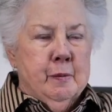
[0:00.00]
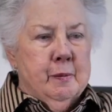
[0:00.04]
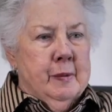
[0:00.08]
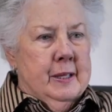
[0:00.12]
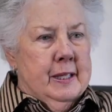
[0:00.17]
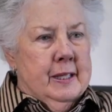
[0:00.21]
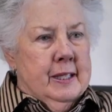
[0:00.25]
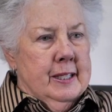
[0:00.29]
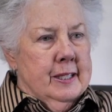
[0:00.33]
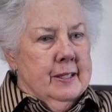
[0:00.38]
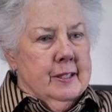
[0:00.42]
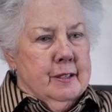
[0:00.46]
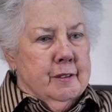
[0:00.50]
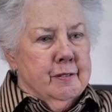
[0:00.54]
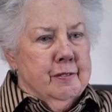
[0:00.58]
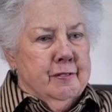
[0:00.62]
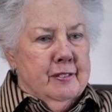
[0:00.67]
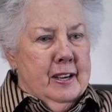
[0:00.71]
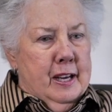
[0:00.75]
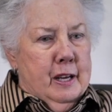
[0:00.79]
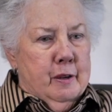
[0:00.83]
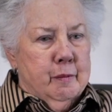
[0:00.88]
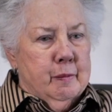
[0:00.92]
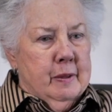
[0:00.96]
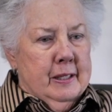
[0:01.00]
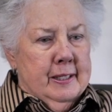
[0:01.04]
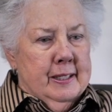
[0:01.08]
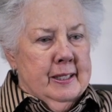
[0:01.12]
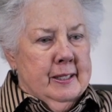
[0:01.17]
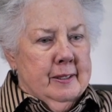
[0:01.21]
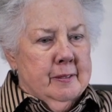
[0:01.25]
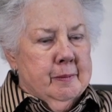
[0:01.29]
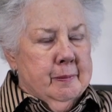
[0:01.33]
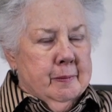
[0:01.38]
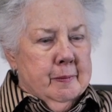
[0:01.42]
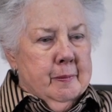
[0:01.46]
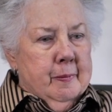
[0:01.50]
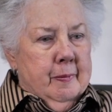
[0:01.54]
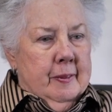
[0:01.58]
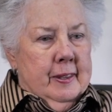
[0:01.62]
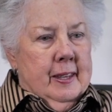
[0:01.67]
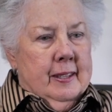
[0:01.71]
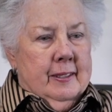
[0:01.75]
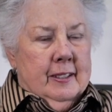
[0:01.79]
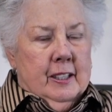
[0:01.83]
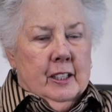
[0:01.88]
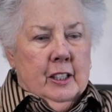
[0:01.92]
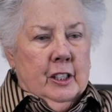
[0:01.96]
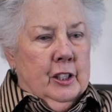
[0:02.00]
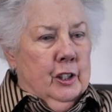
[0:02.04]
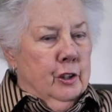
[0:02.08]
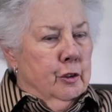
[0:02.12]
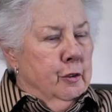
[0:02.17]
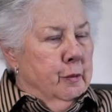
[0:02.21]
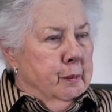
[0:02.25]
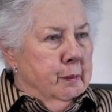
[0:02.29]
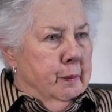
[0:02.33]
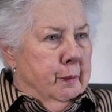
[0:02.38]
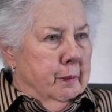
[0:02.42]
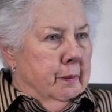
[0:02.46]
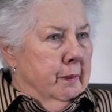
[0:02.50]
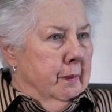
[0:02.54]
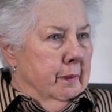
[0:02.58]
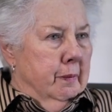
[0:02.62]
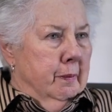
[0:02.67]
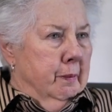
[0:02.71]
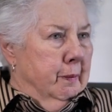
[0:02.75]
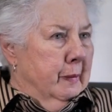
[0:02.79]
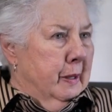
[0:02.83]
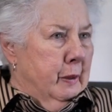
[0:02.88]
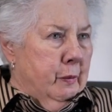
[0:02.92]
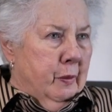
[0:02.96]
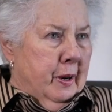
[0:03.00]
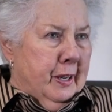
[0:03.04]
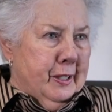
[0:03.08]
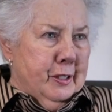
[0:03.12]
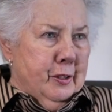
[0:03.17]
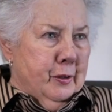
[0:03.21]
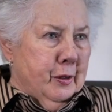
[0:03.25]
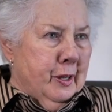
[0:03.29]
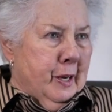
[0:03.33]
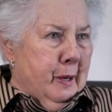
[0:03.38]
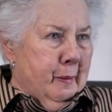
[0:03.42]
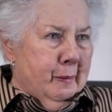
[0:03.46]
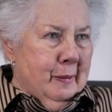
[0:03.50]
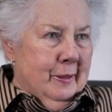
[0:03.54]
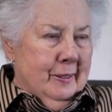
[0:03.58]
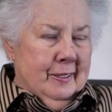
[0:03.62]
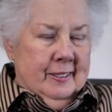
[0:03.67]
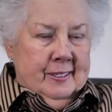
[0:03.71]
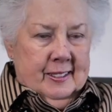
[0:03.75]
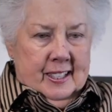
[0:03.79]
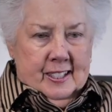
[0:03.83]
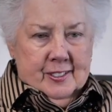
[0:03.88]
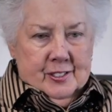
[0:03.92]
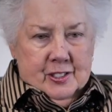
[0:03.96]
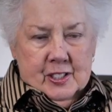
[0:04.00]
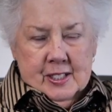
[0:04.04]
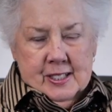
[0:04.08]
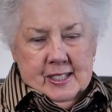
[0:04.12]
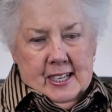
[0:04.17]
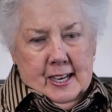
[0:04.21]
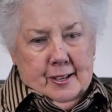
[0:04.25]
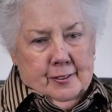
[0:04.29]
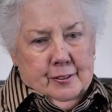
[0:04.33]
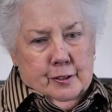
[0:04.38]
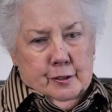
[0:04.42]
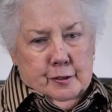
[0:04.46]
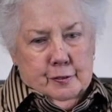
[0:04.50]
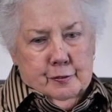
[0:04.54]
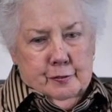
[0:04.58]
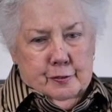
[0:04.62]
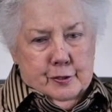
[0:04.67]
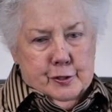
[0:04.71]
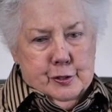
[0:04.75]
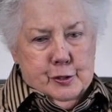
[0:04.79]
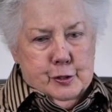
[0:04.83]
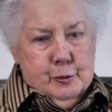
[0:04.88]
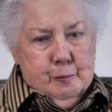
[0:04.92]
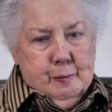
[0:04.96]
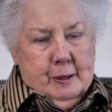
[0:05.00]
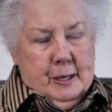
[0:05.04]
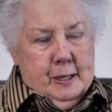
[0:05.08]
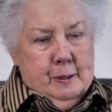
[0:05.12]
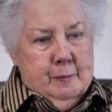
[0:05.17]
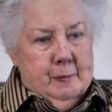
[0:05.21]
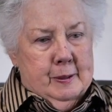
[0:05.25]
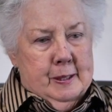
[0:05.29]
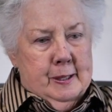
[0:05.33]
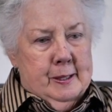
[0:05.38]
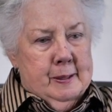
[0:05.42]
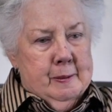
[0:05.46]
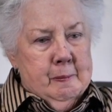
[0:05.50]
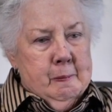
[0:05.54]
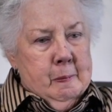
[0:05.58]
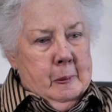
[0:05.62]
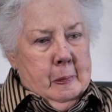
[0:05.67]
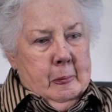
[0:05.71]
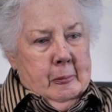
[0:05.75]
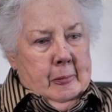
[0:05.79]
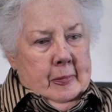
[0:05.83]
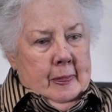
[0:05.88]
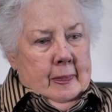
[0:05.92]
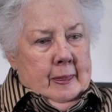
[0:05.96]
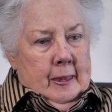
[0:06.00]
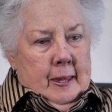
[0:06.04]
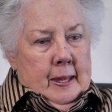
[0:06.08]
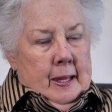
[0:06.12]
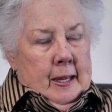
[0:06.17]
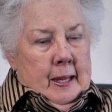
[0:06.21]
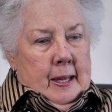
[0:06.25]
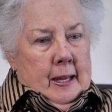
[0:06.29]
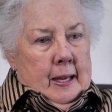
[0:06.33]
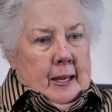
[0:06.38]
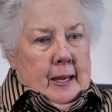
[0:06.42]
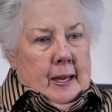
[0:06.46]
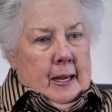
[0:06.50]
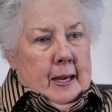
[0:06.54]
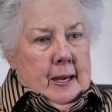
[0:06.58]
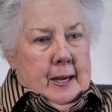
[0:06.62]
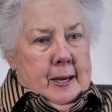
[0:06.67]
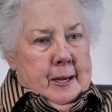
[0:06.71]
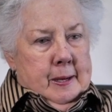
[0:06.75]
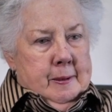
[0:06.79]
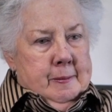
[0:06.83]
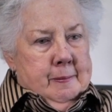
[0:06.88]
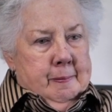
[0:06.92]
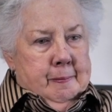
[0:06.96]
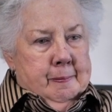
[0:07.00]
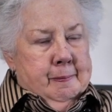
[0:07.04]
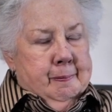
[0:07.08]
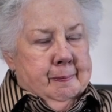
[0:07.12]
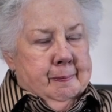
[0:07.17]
meeting a family, cute BYU couple, and they just had their first baby. And